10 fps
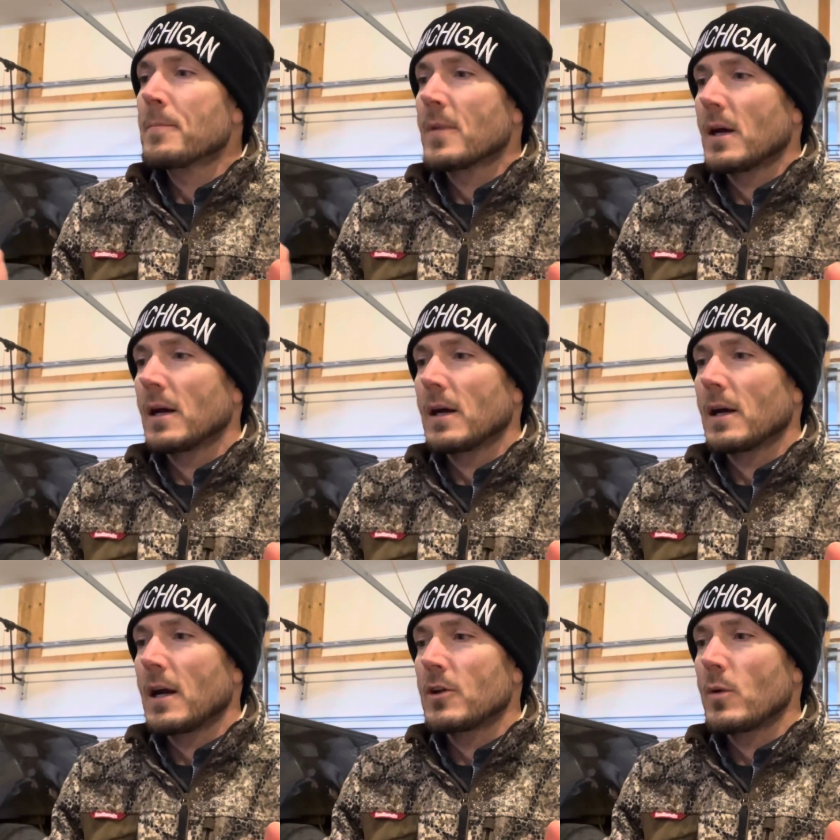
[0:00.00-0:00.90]

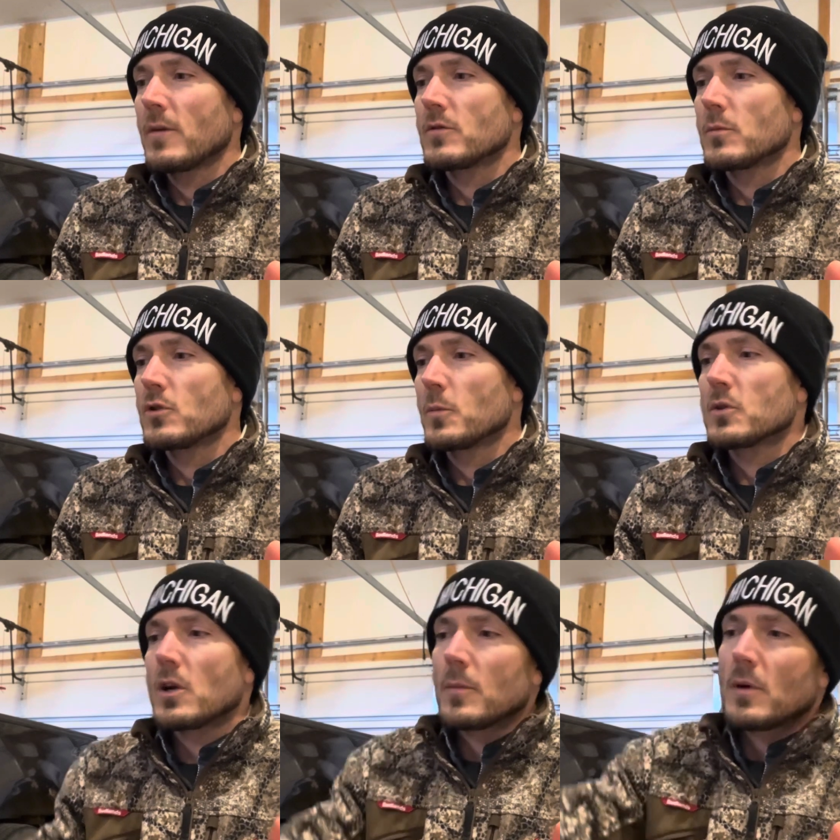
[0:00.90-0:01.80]
I do have some super
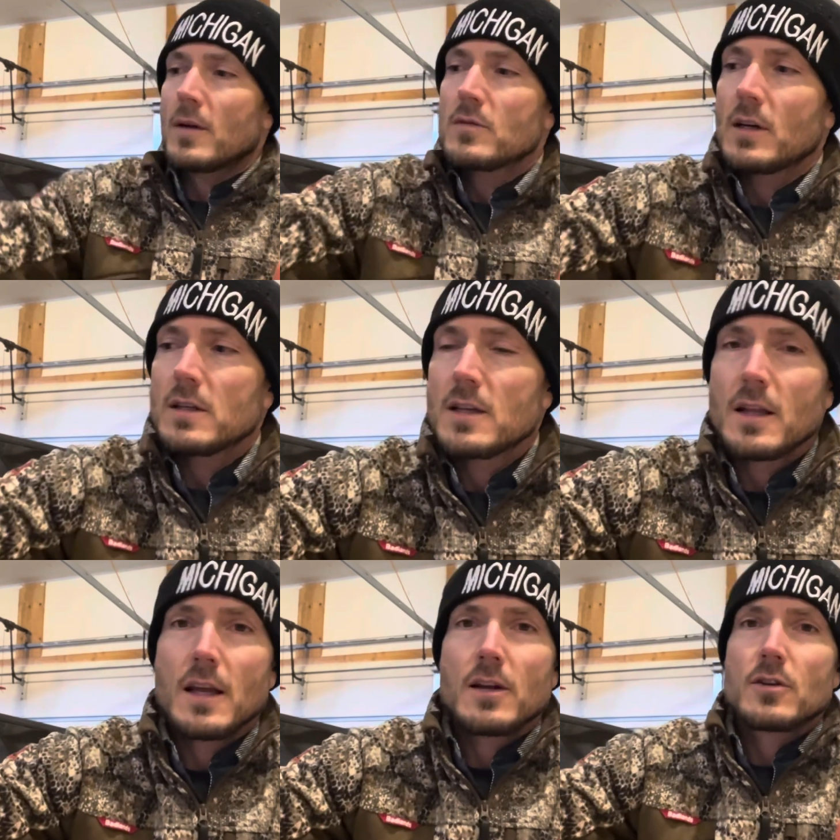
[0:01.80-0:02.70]
sharp knives, like I said,
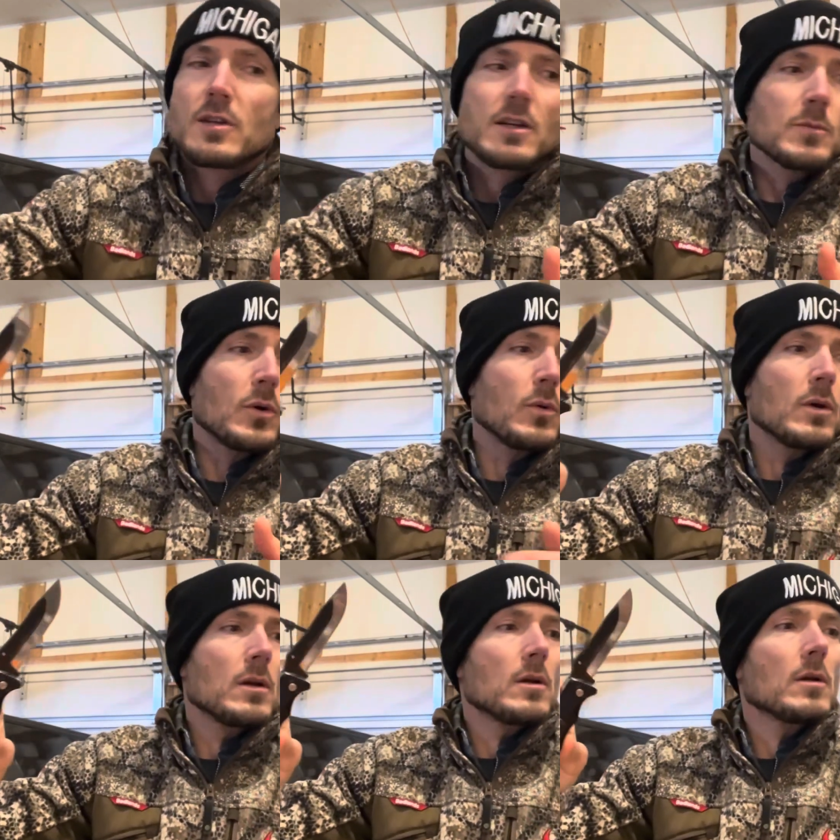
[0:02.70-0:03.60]
the interchangeable
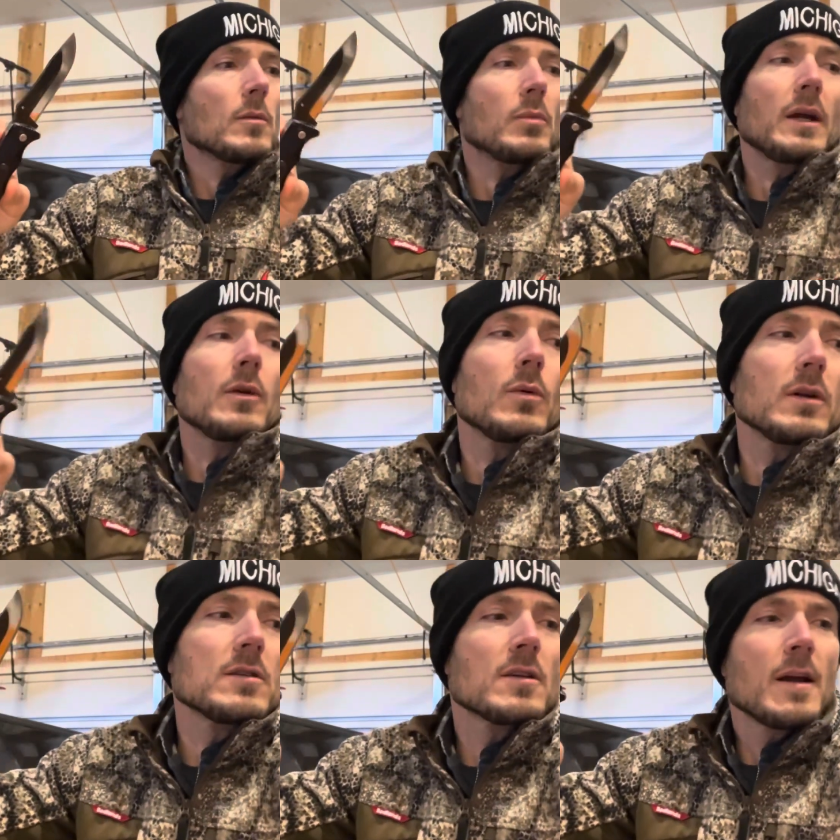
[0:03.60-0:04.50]
blade
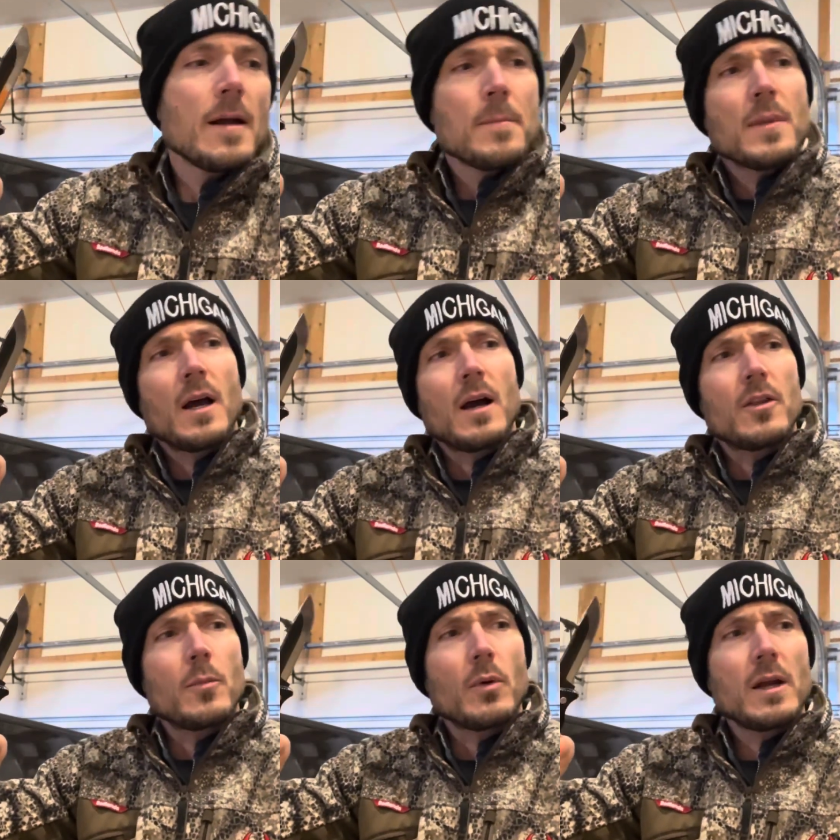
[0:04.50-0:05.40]
ones.
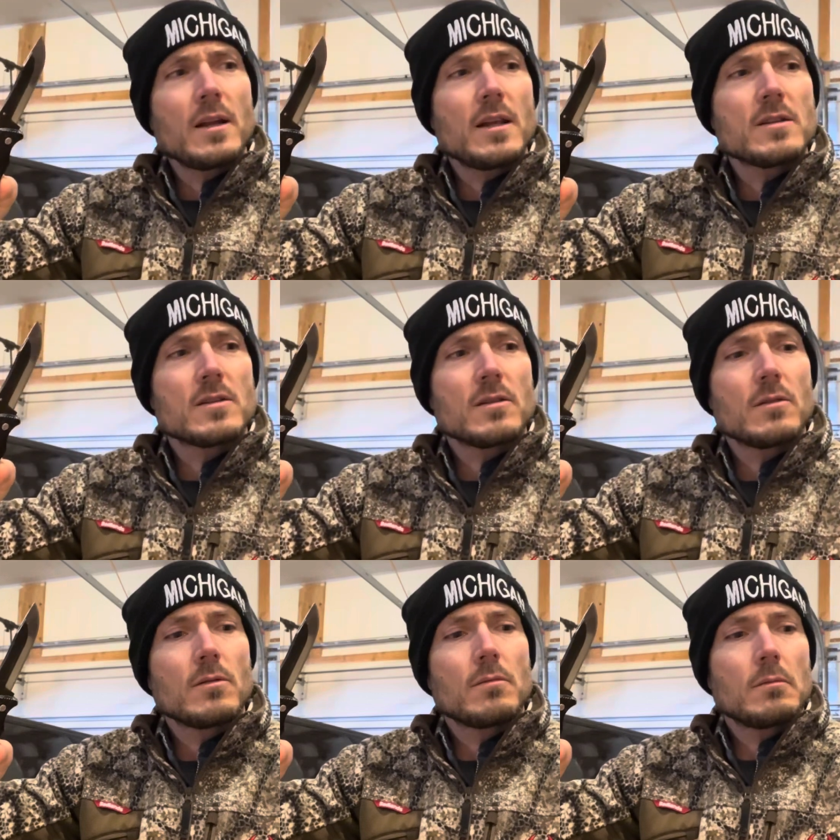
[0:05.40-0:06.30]
The brand of these
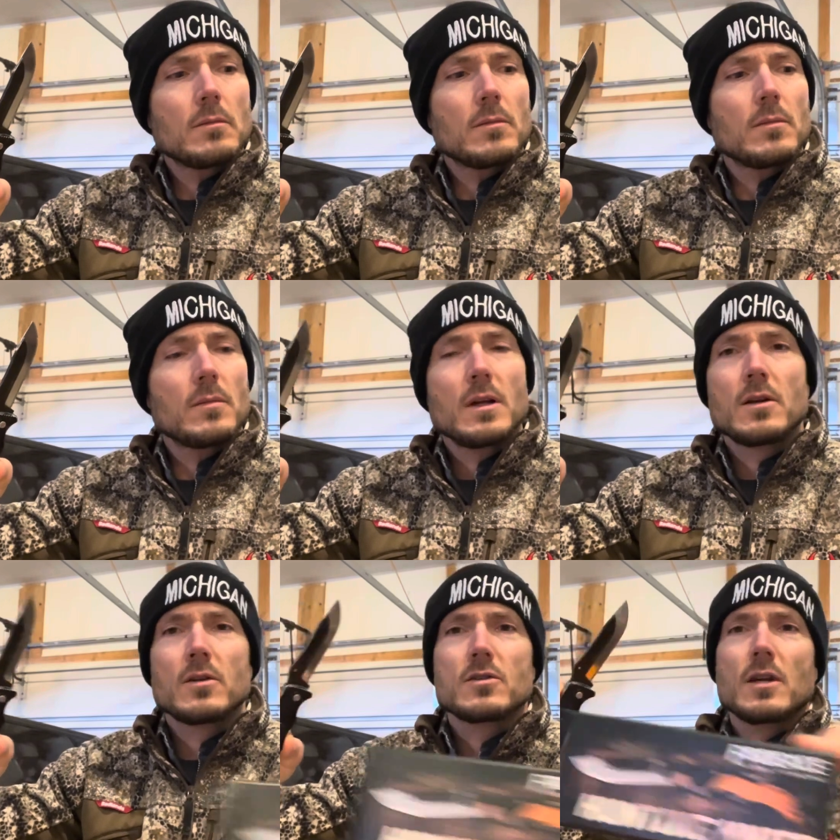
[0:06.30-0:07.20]

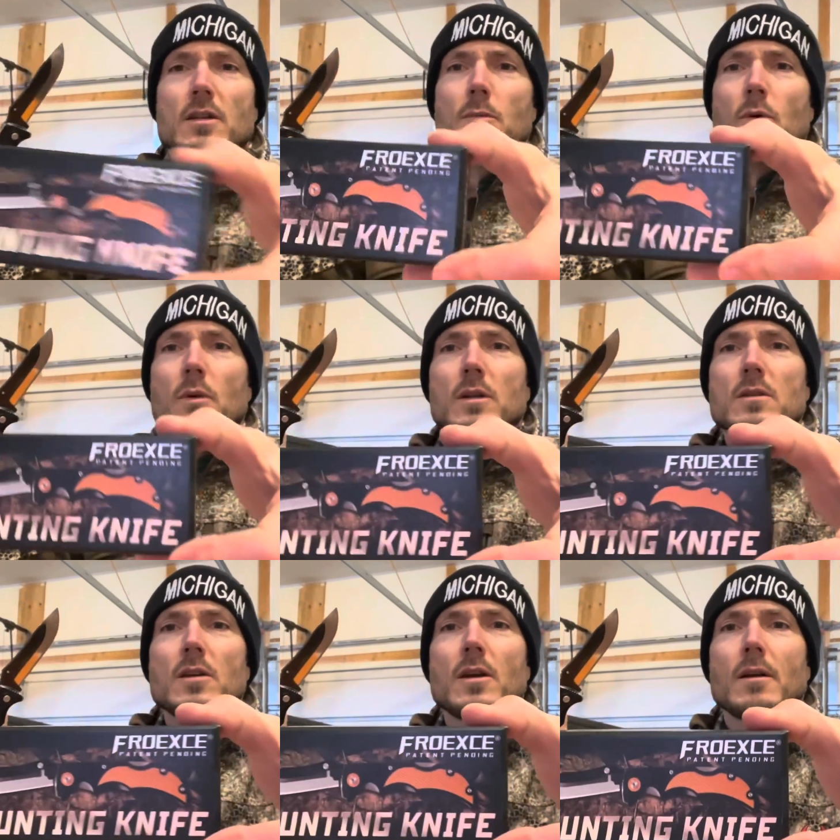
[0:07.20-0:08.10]
interchangeable
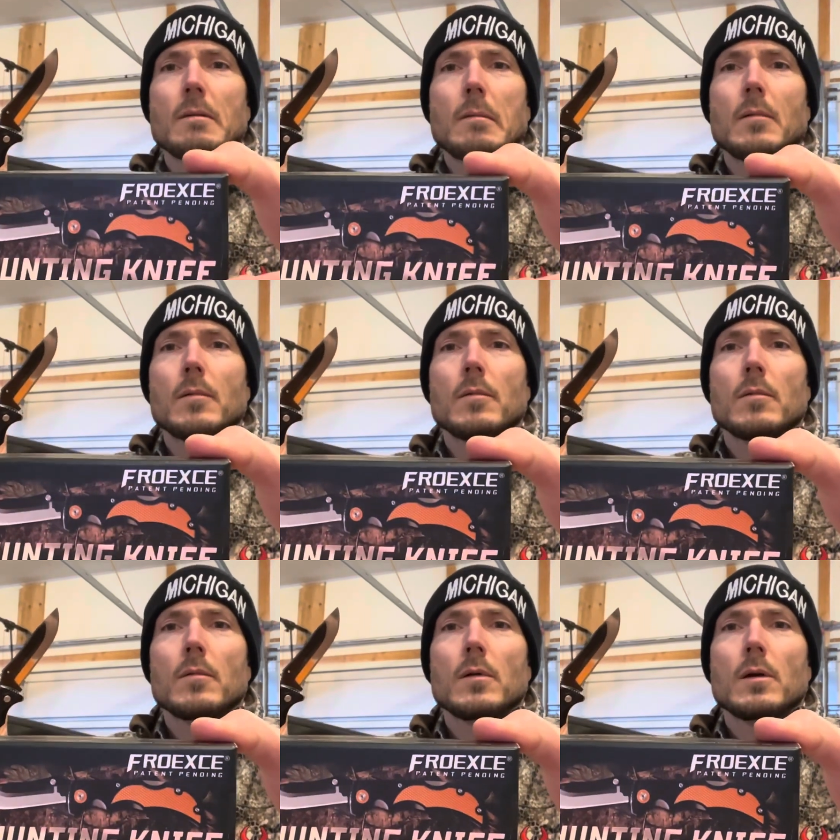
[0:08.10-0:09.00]
ones,
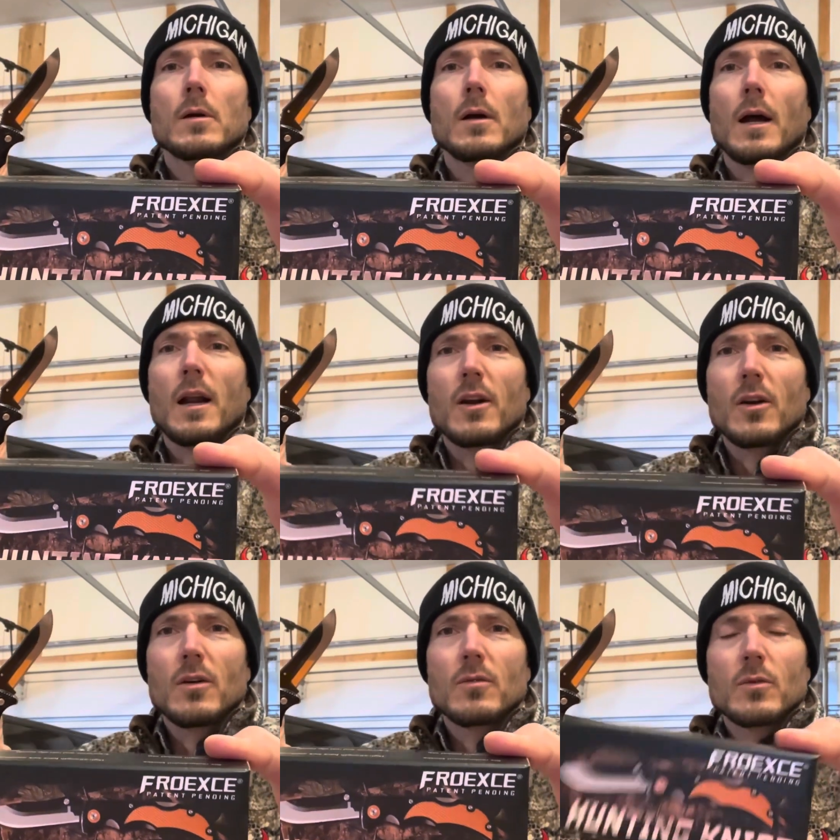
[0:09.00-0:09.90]
I don't
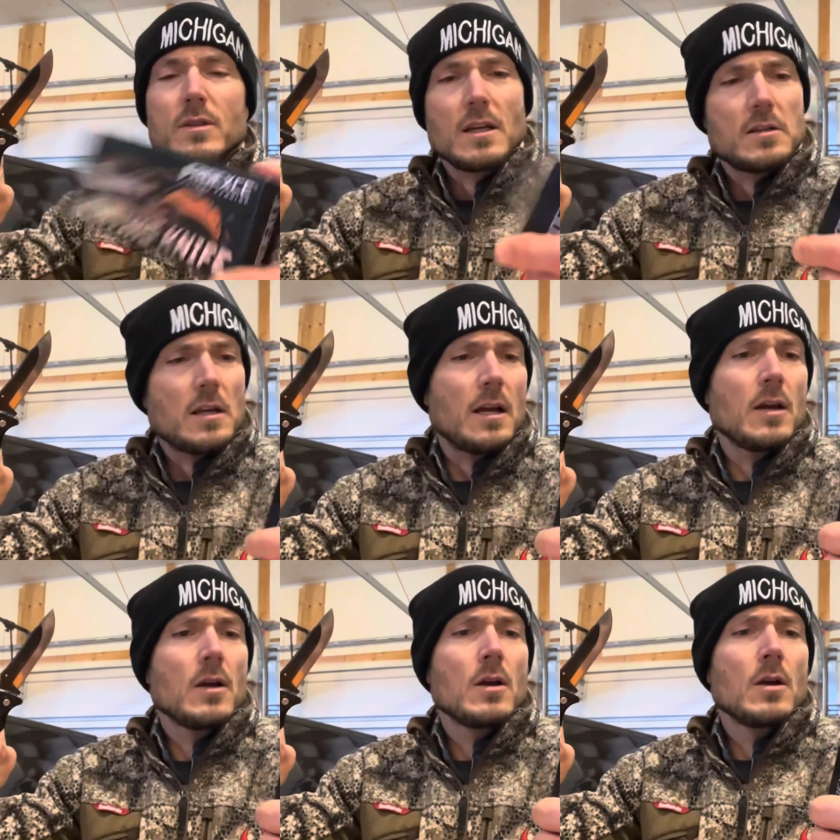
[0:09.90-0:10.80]
know, what's that say?
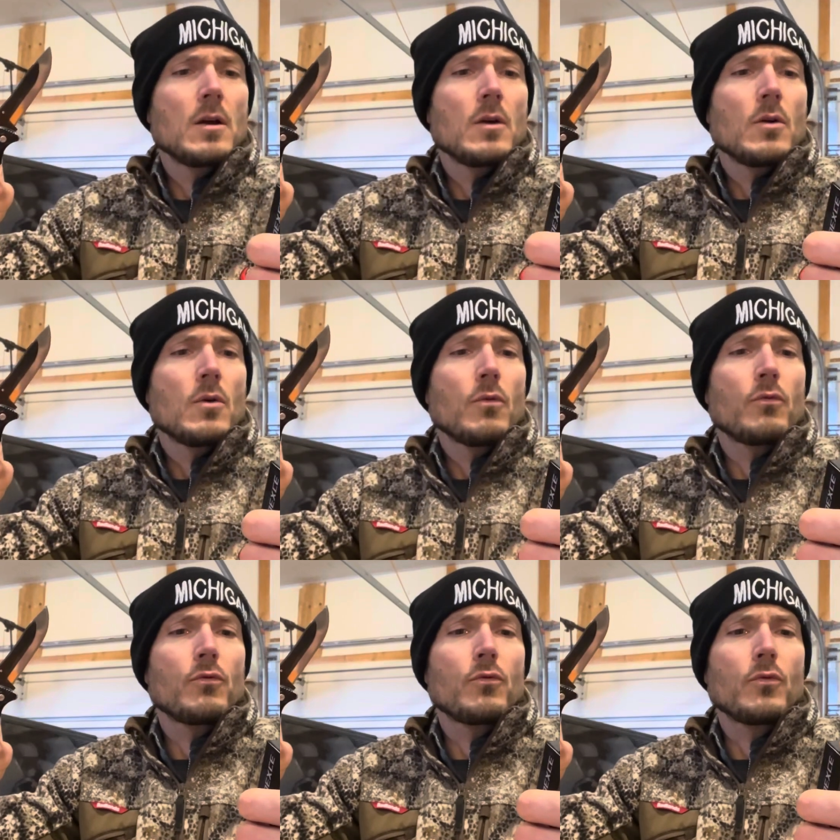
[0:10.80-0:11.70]

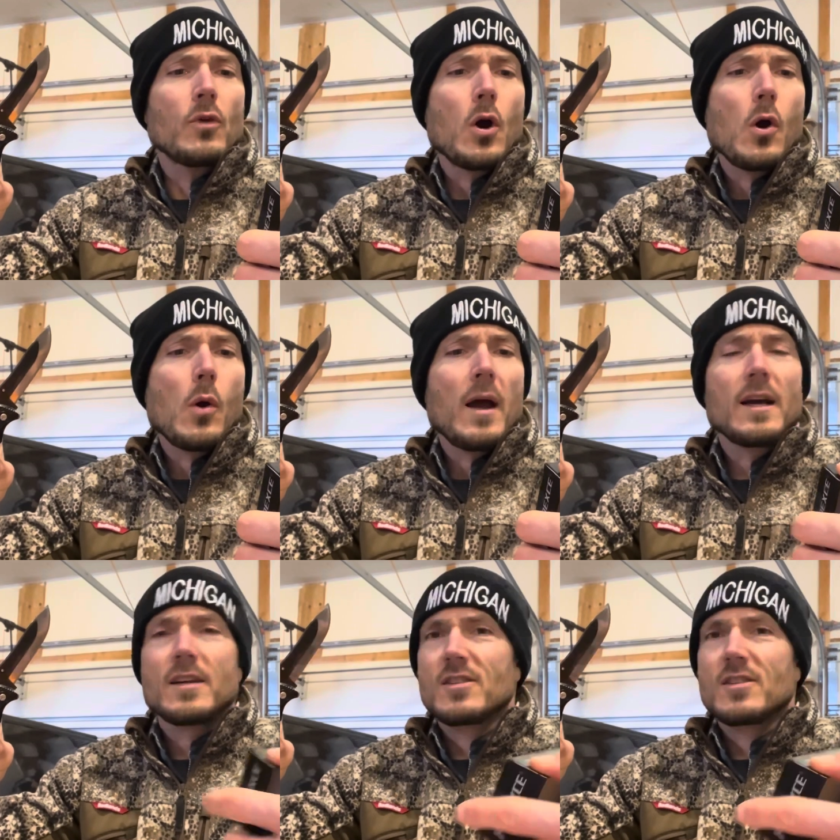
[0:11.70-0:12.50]
Froxy?